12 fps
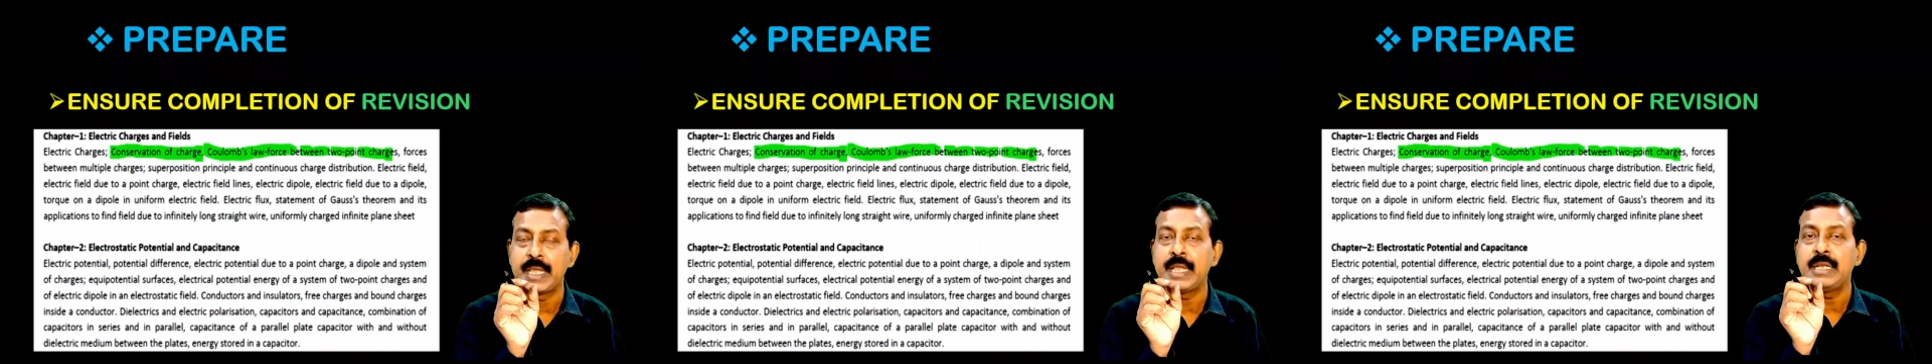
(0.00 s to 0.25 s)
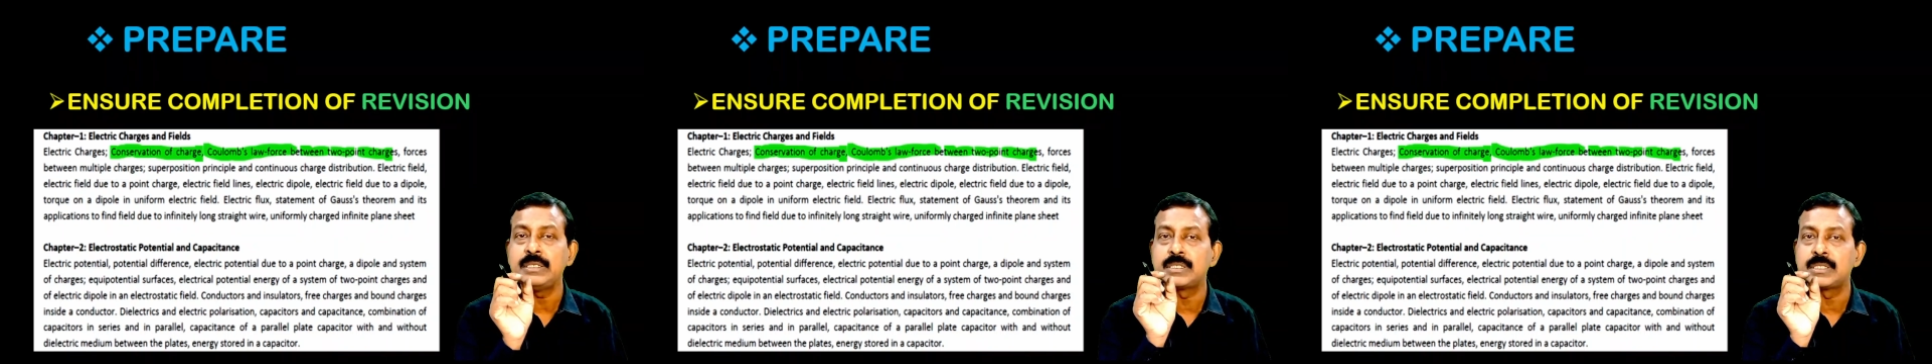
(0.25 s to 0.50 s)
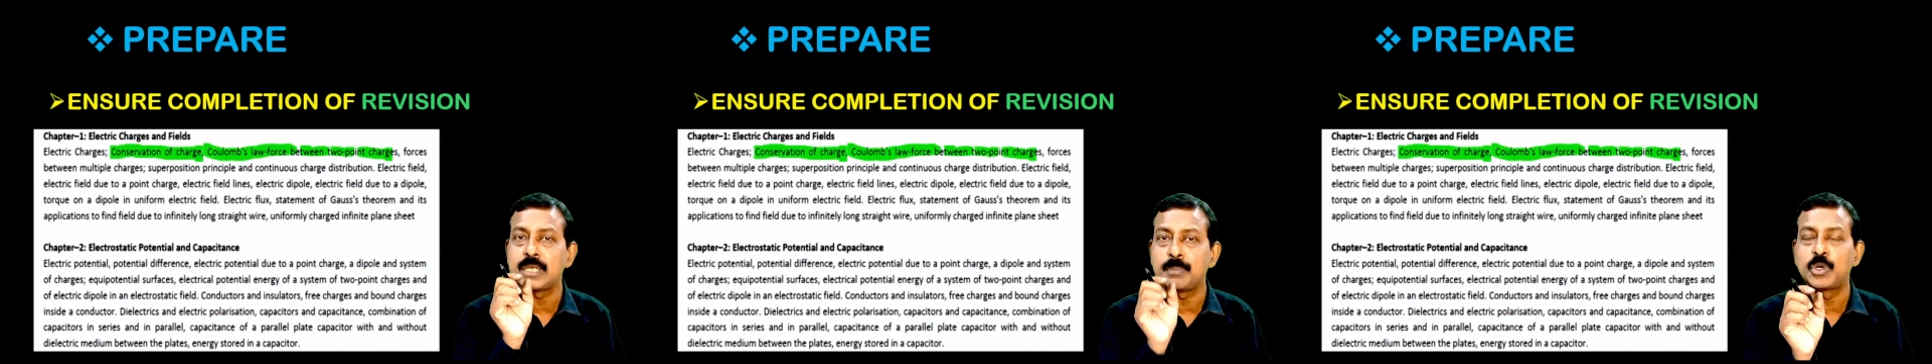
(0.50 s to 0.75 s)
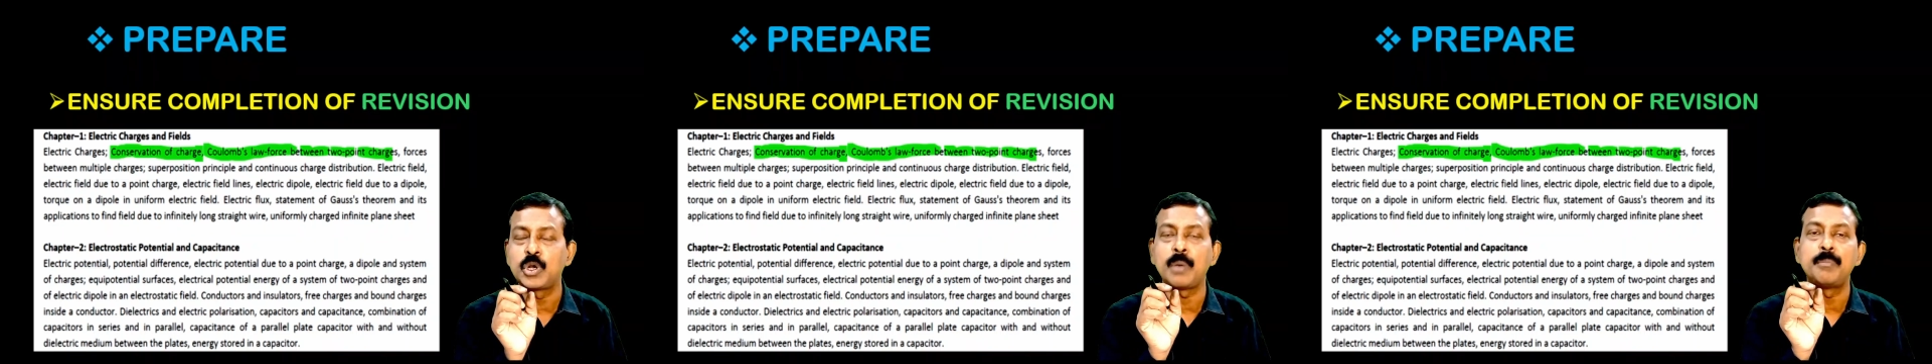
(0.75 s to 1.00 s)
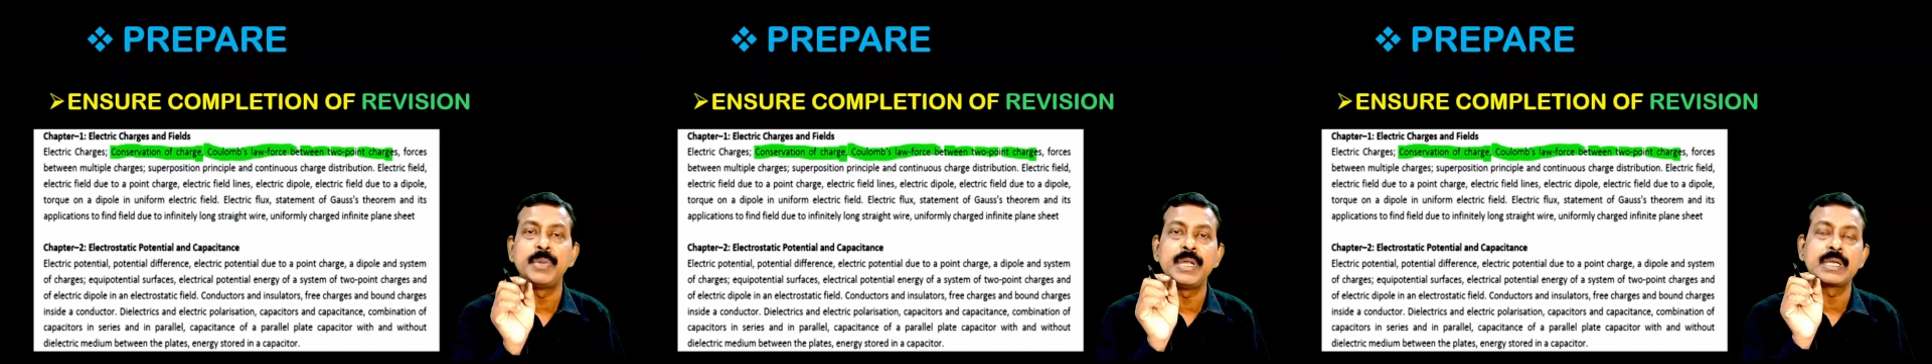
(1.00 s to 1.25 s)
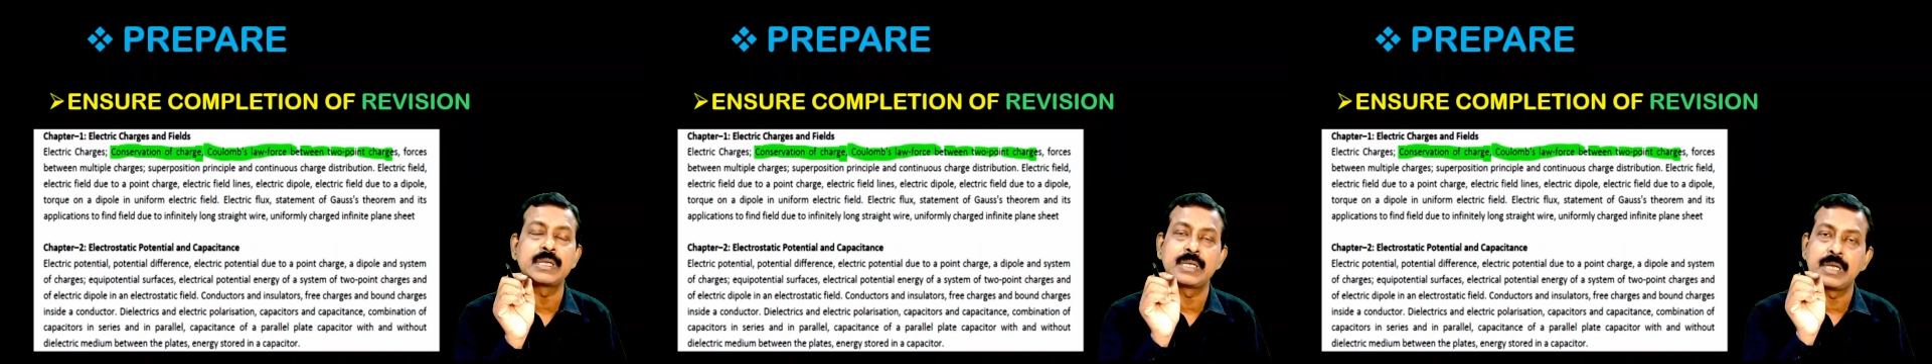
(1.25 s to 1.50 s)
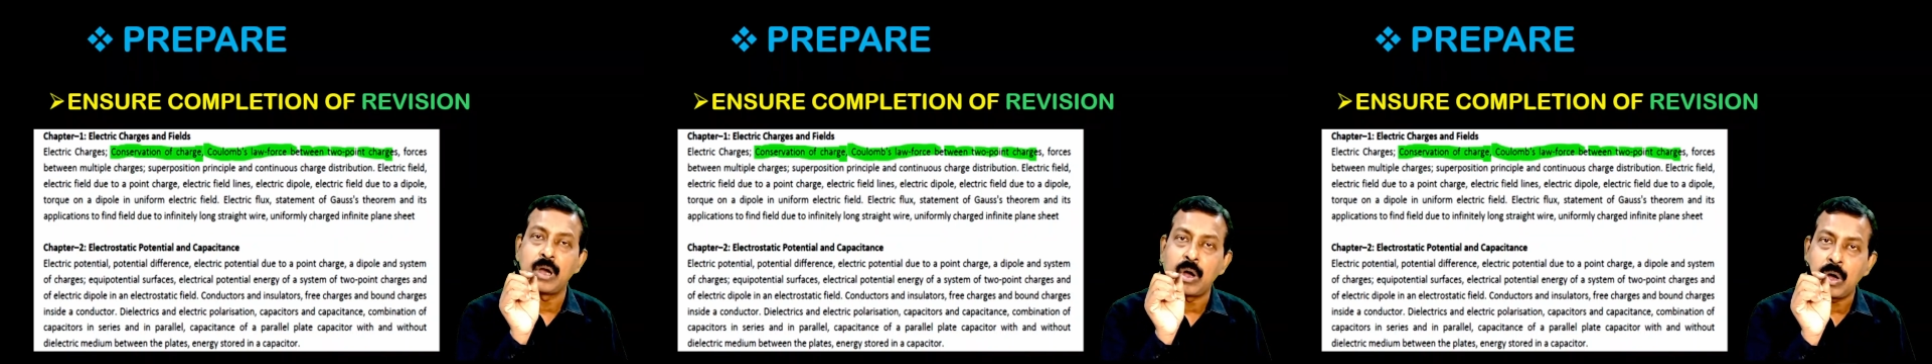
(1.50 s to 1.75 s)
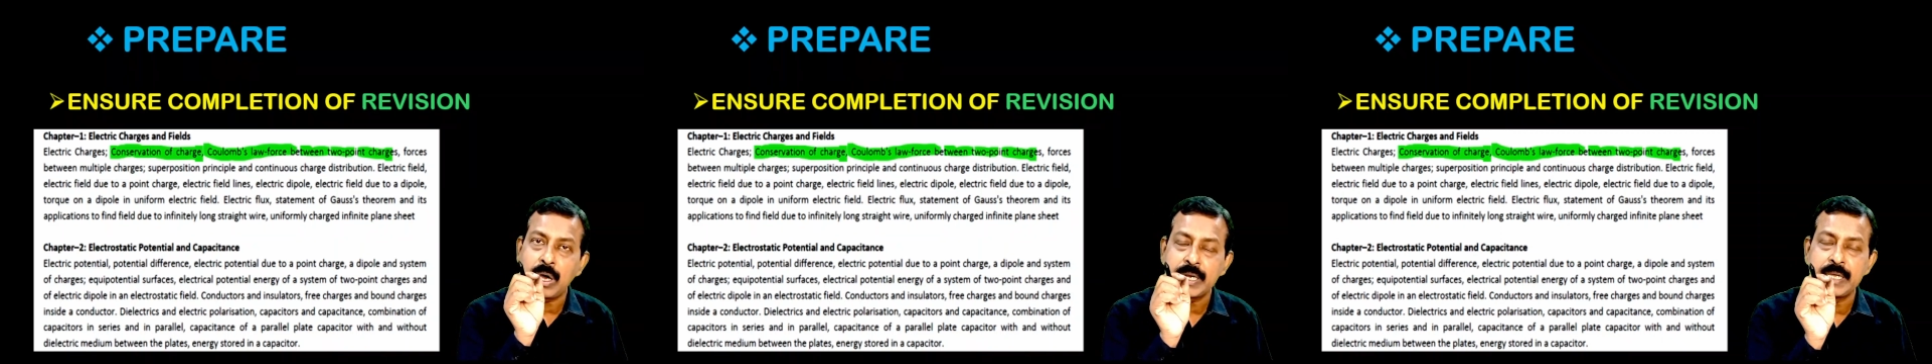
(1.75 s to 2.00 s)
any subtopic
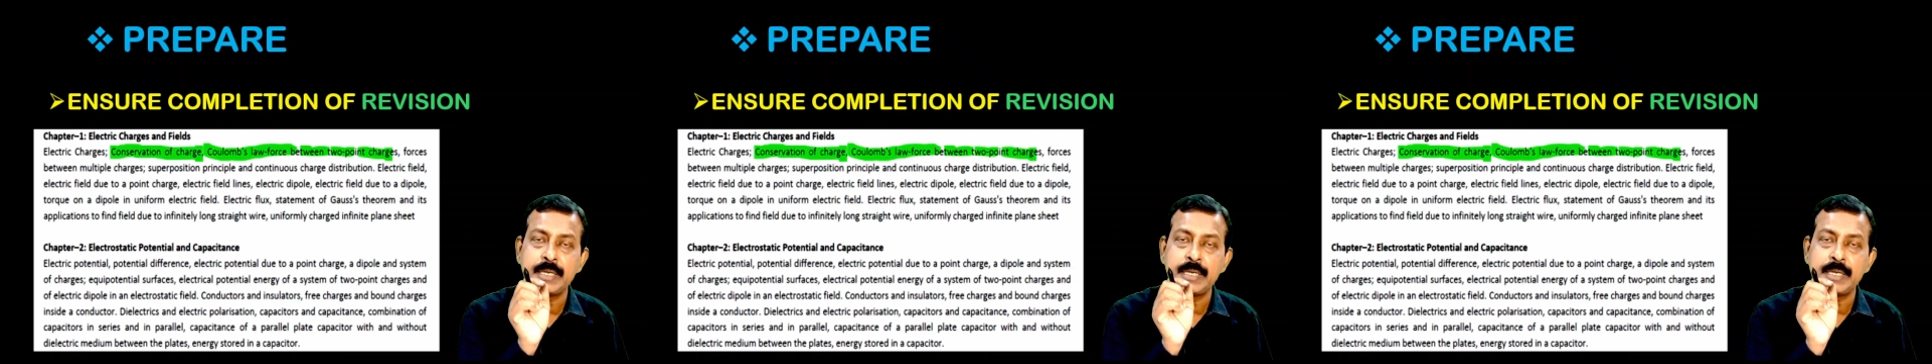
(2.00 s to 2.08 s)
or